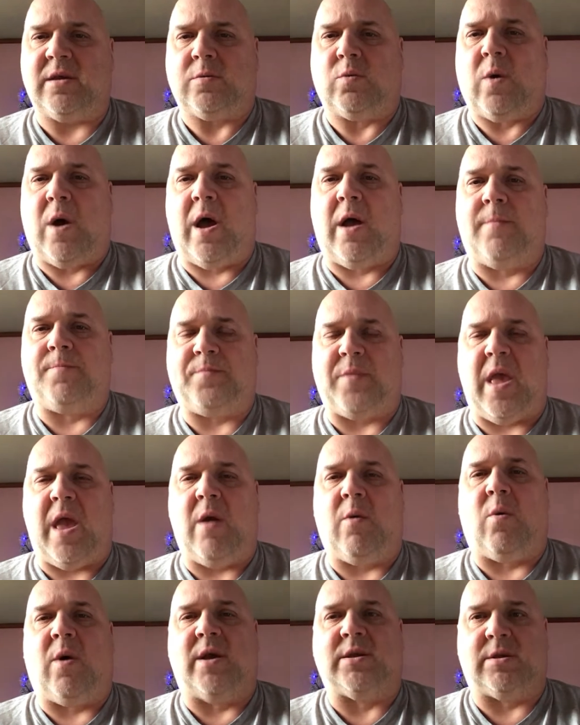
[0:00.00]
Well,
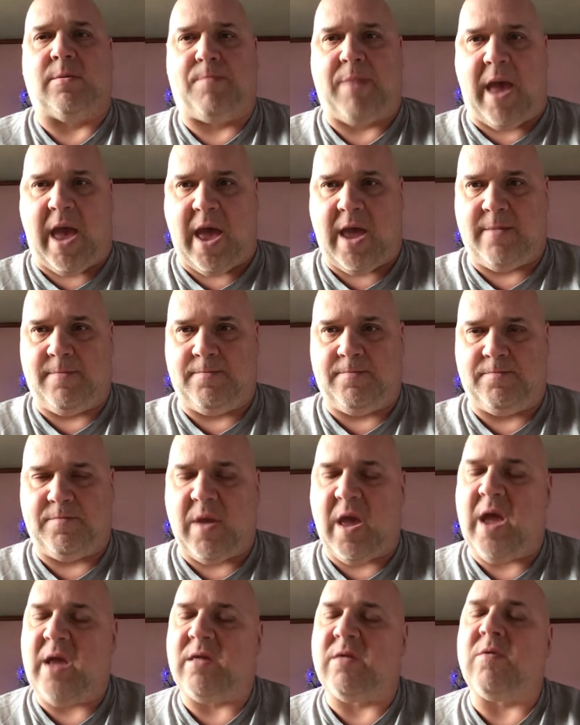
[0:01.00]
it was a pen.
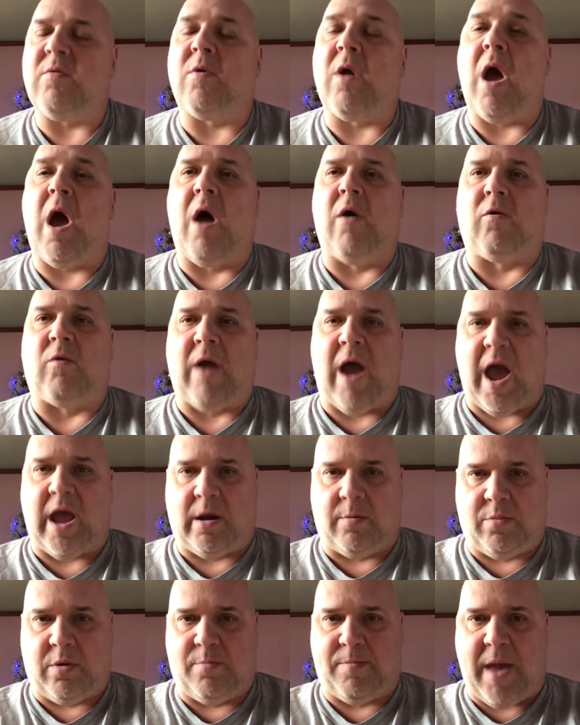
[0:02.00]
It's a
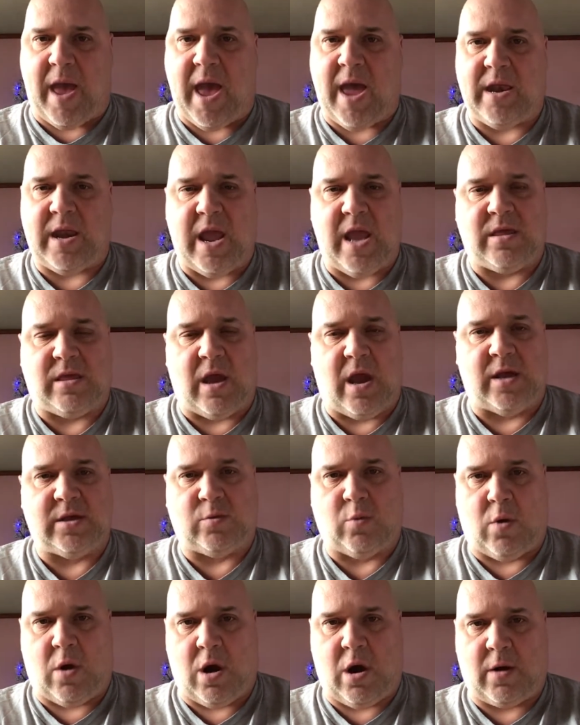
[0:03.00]
writable pen. It does
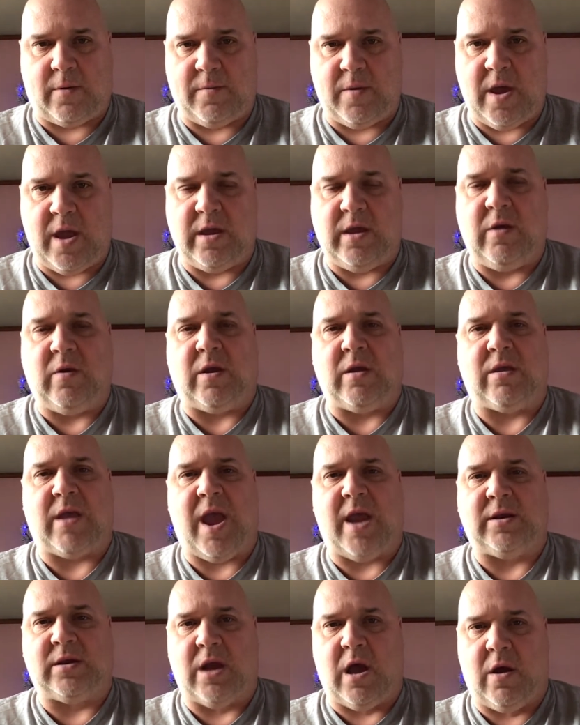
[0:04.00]
work, and you can
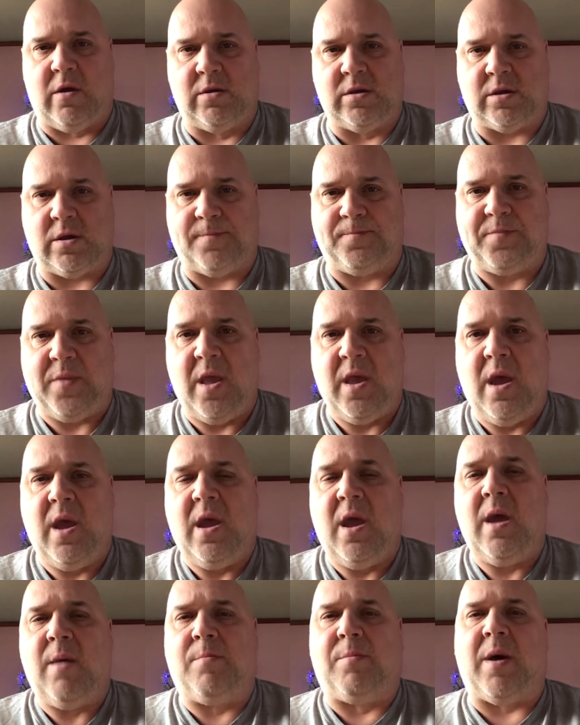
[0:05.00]
take notes.
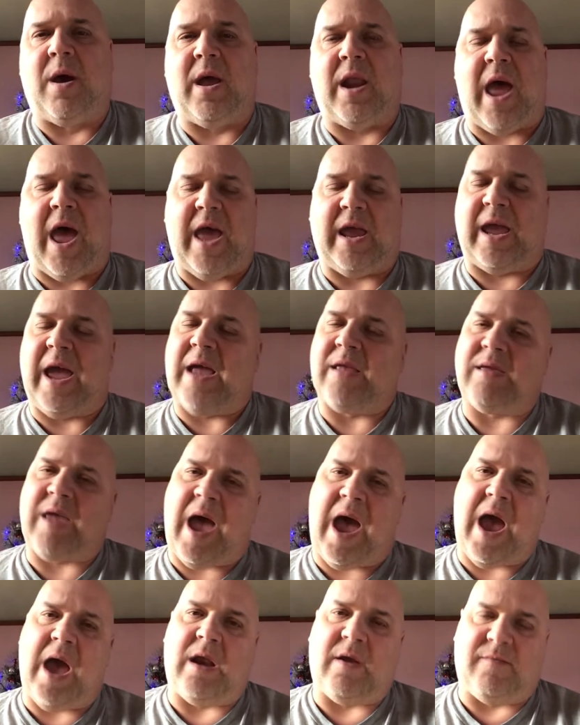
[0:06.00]
But I got
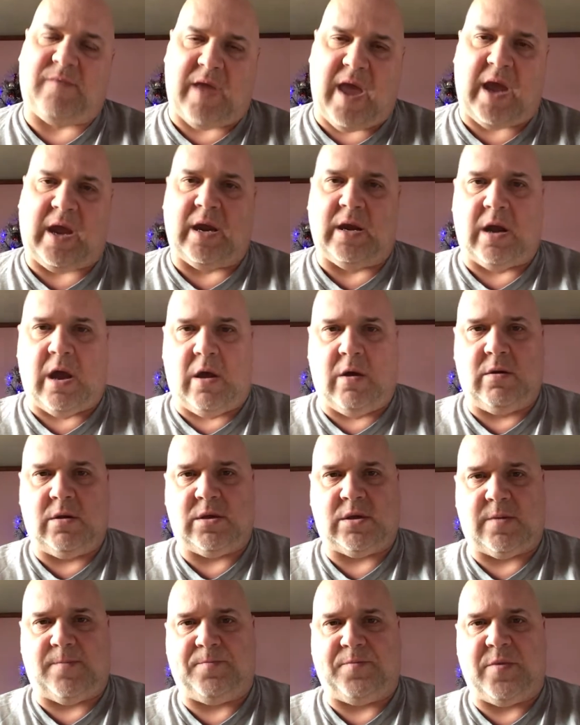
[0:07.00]
tired of taking
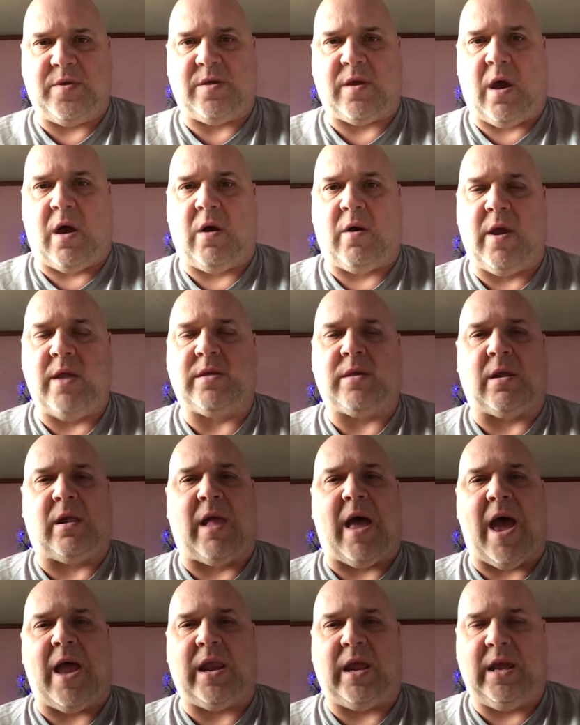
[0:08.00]
notes, so it's a
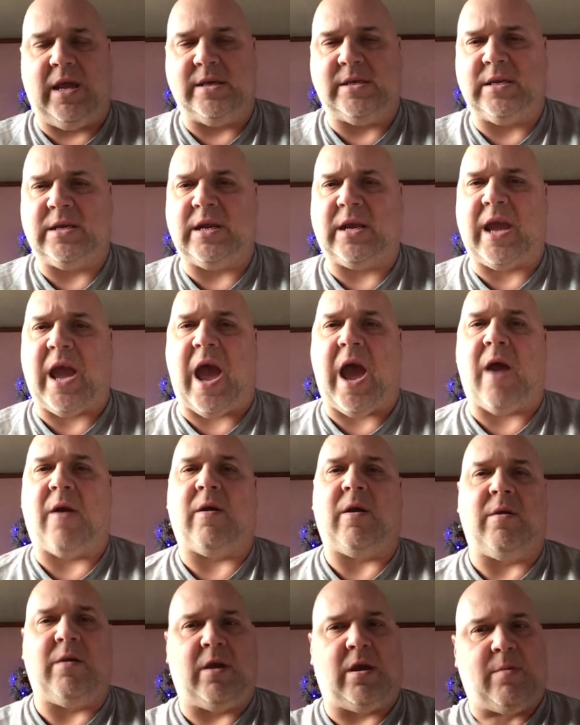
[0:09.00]
lot easier to
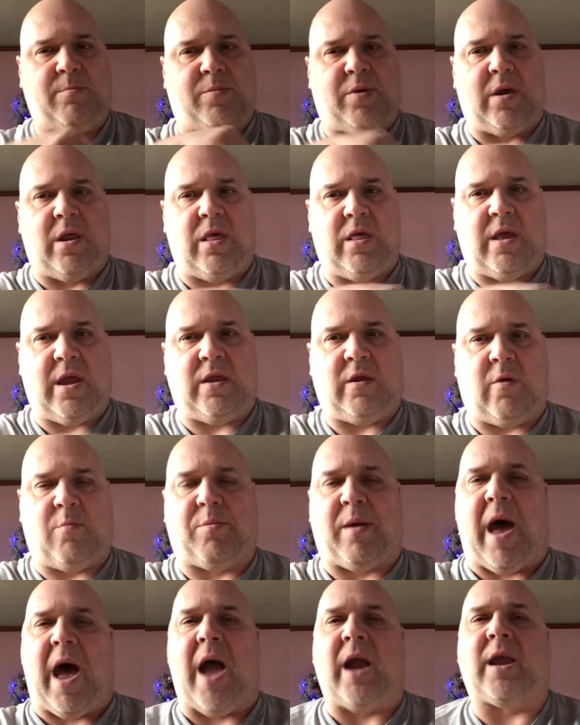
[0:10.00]
carry. You can put it in your
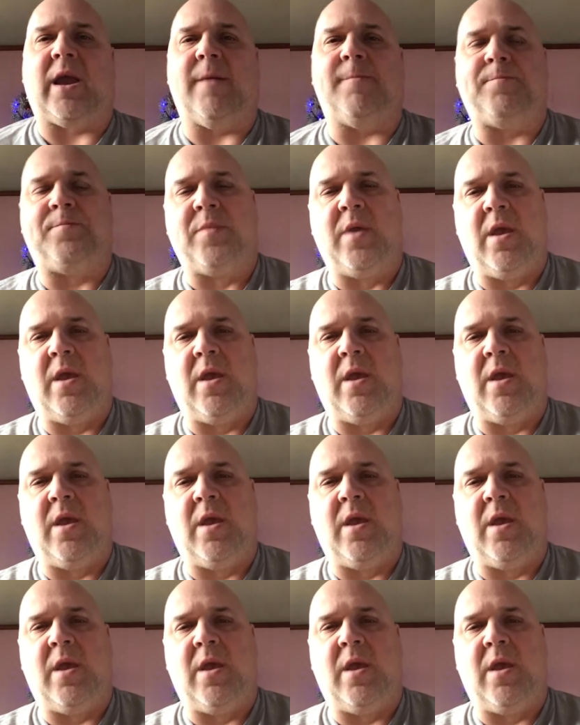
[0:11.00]
pocket.